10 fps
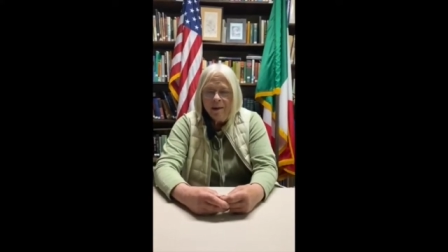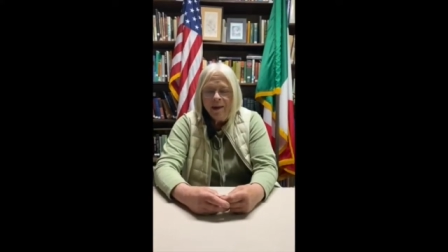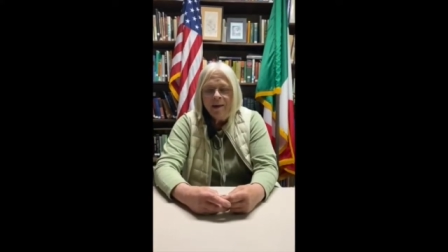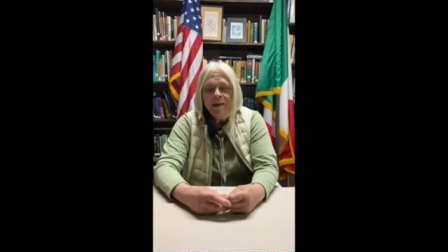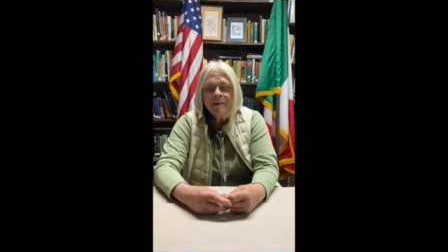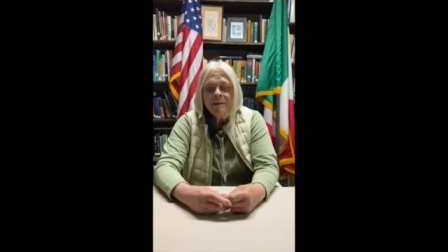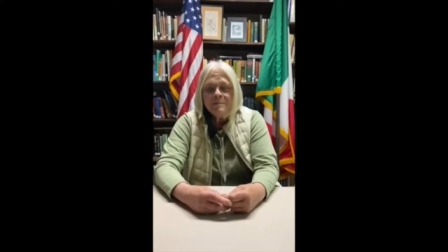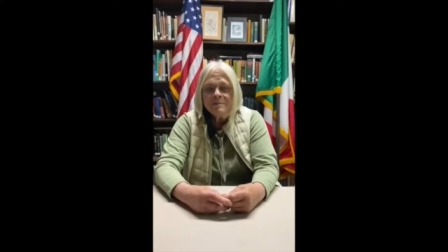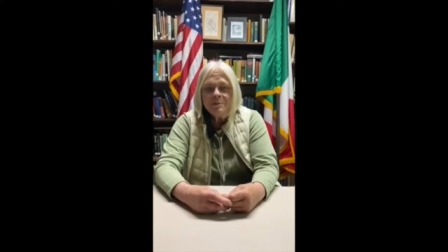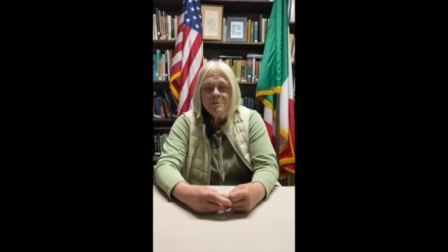and I
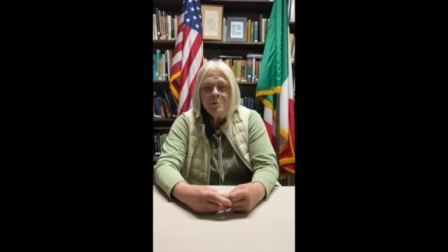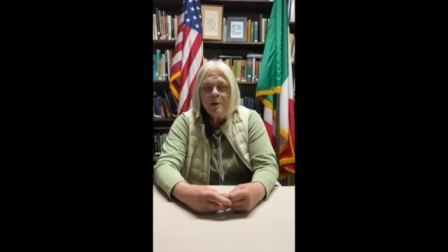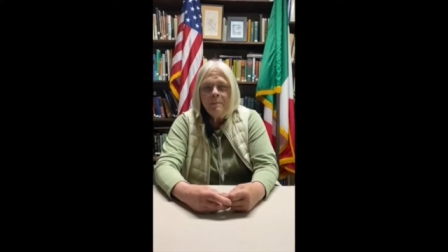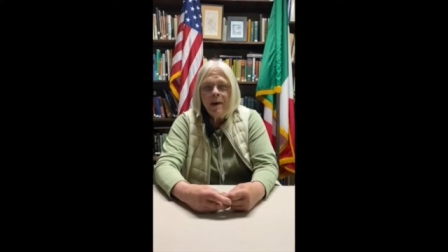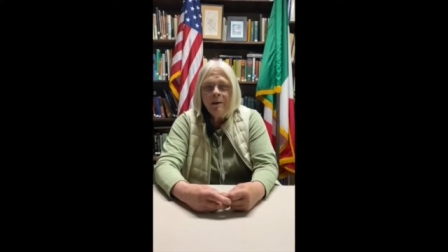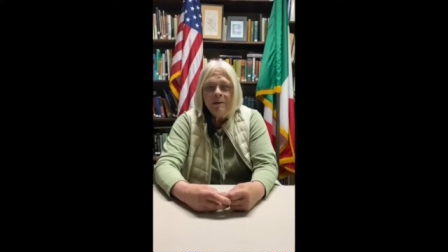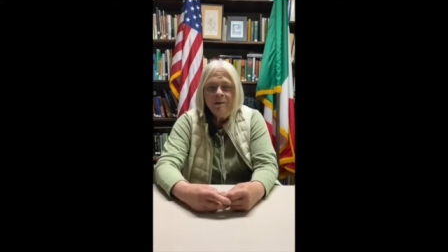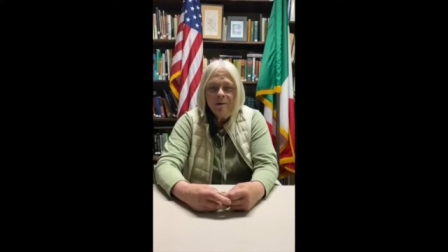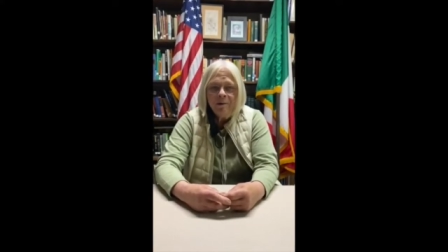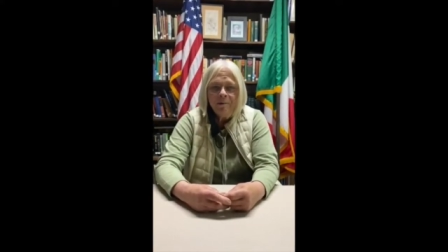was going to talk about
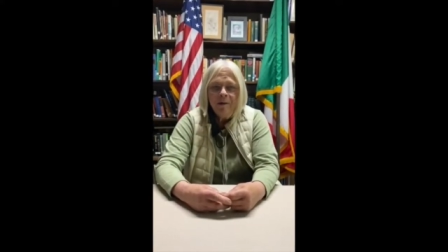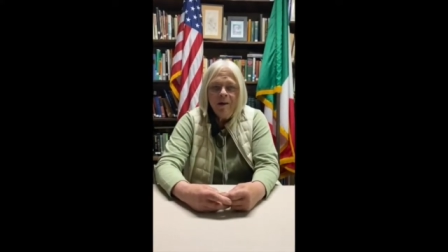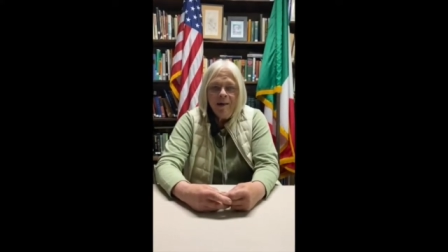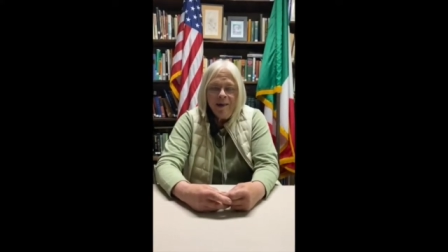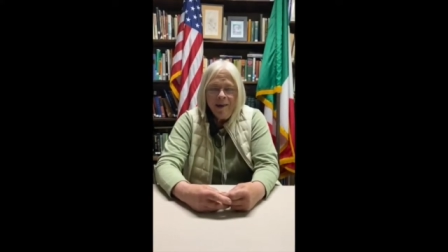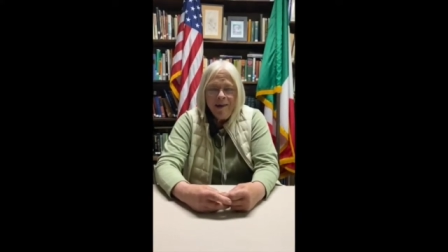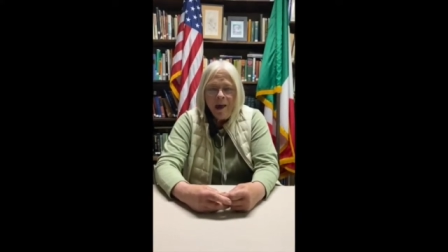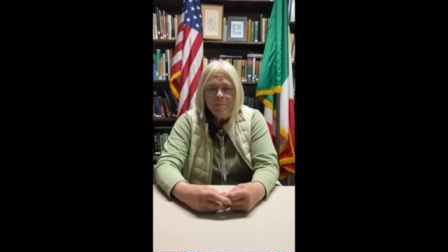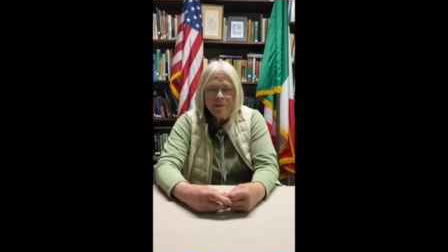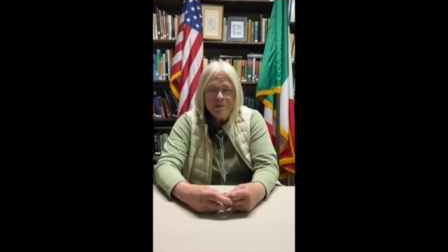her
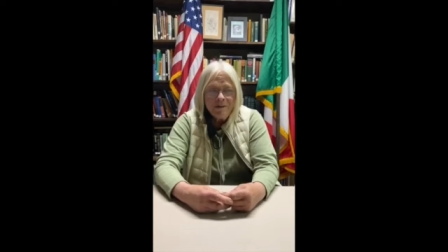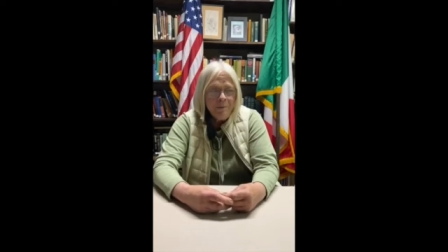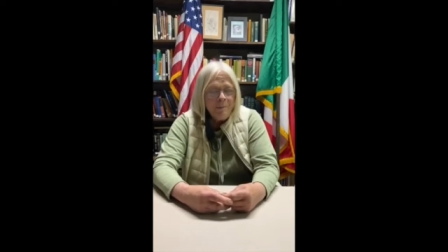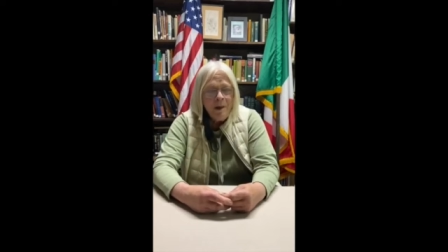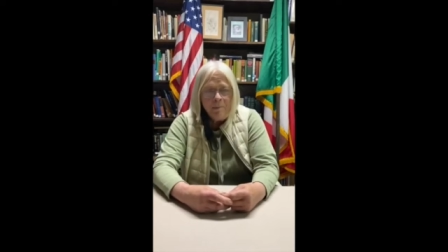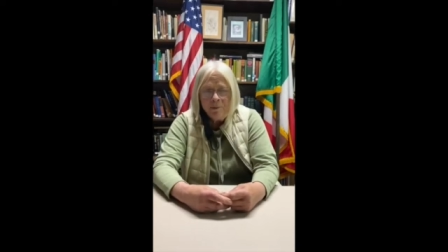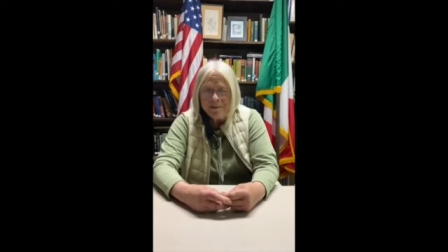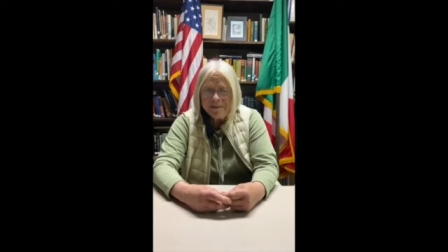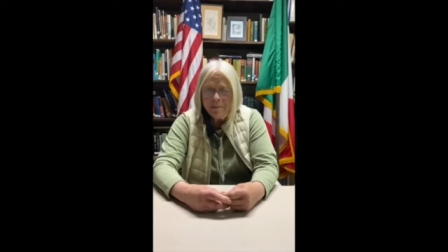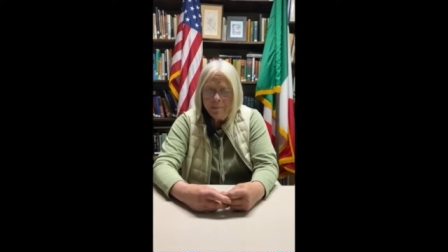cabbage soup,
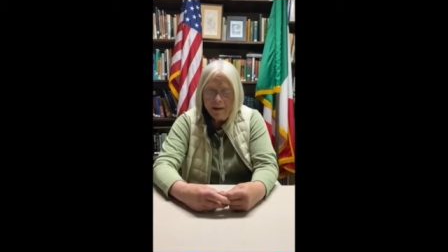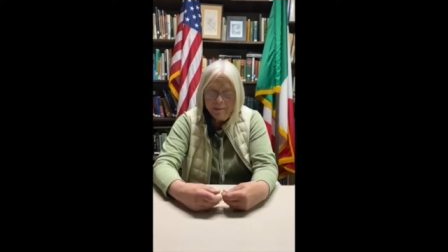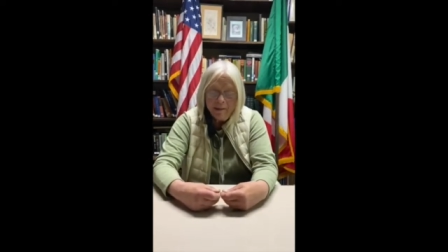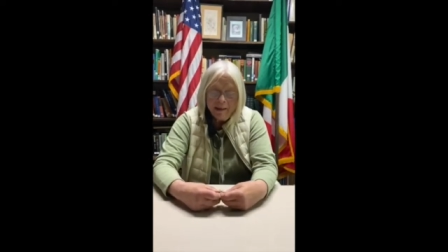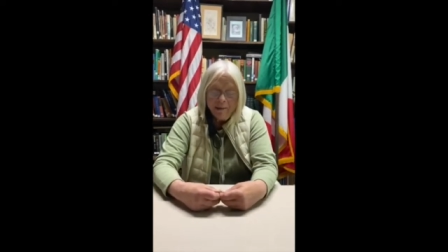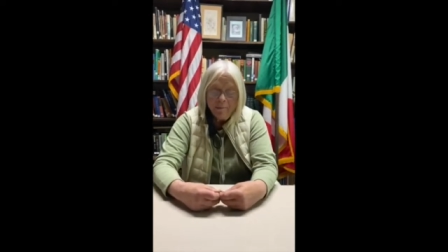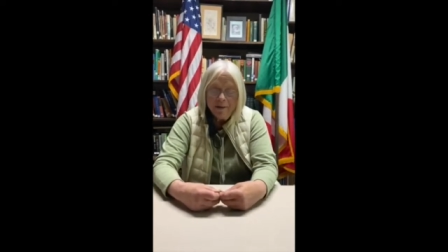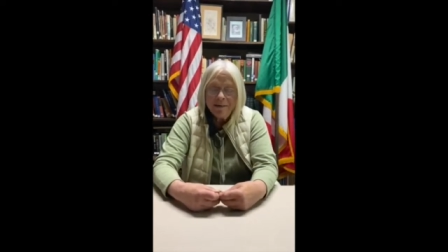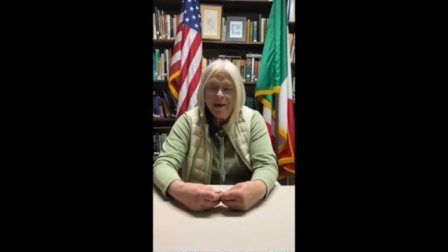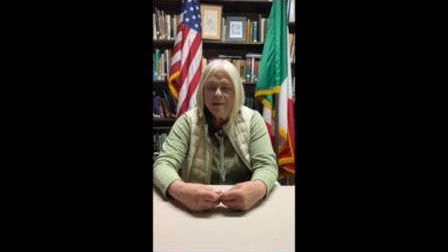kapusta, but it would
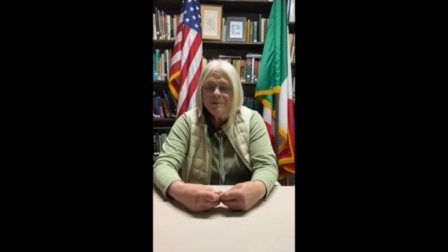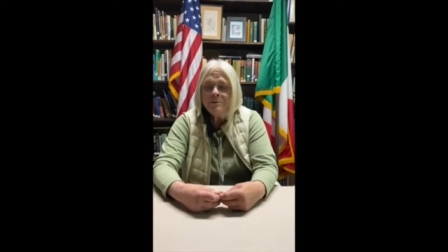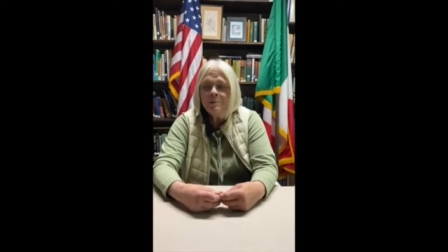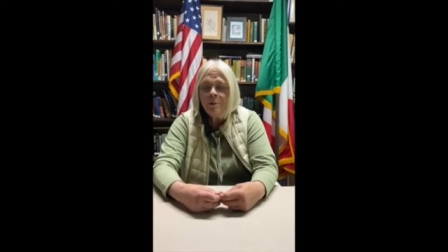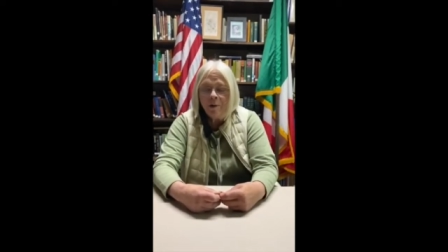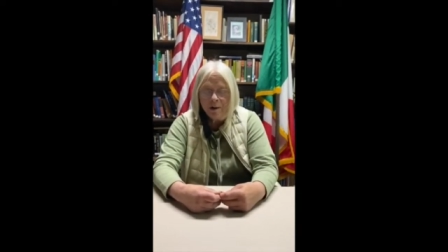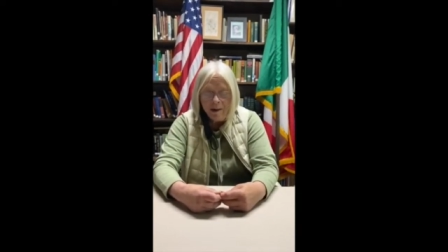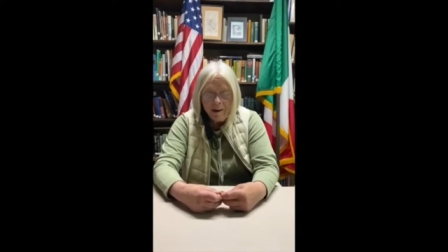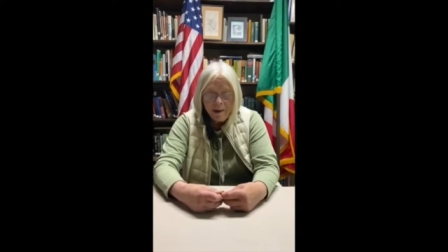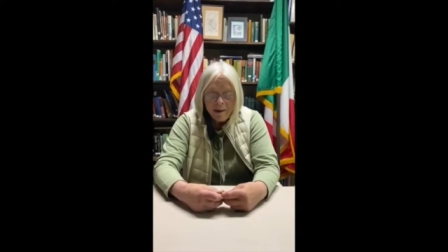have taken too long.
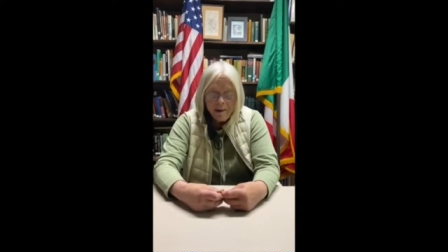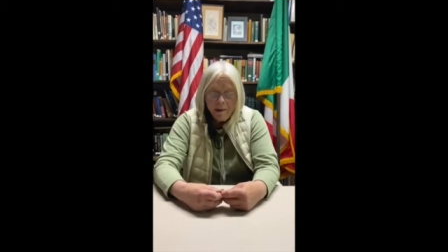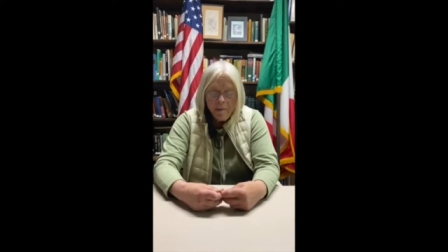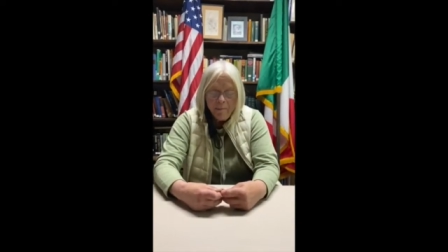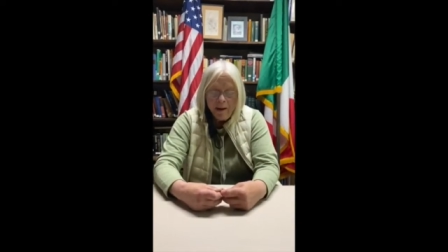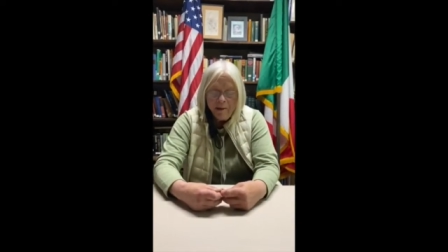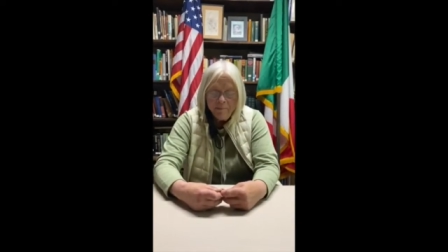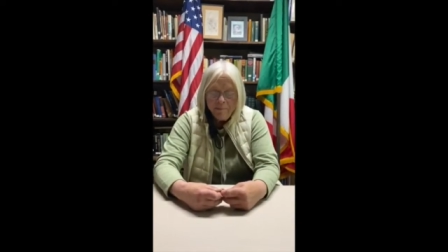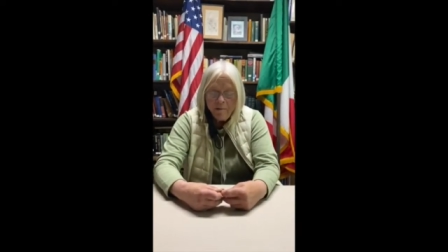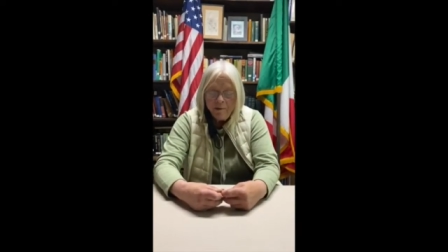But I have
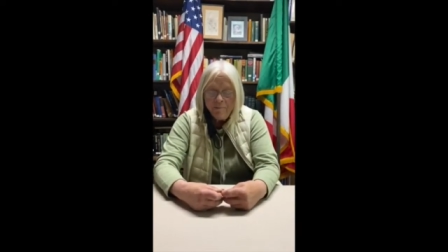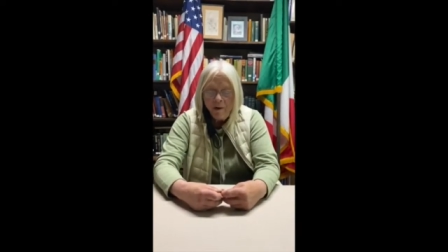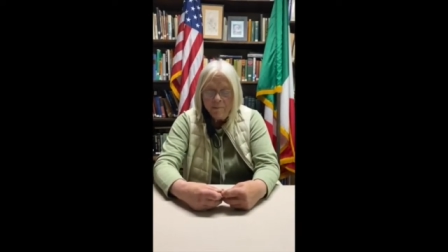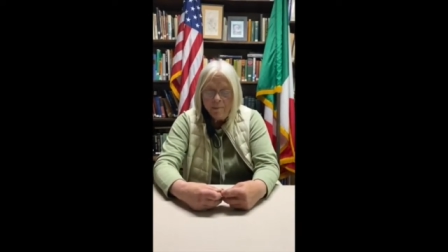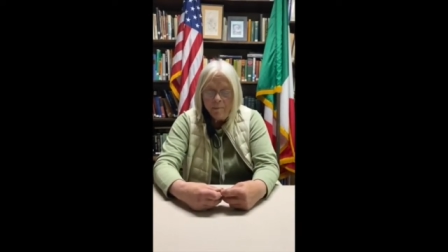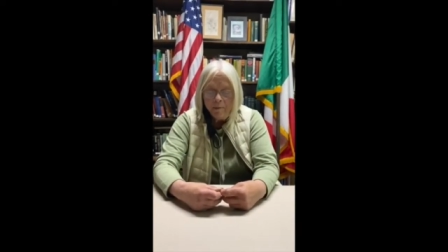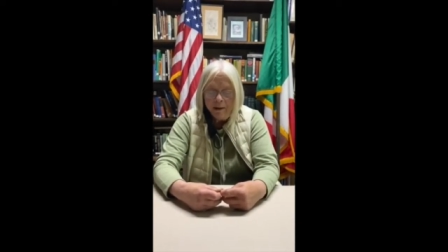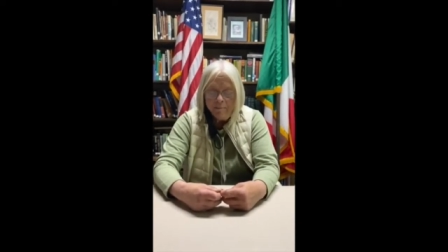a very fond memory of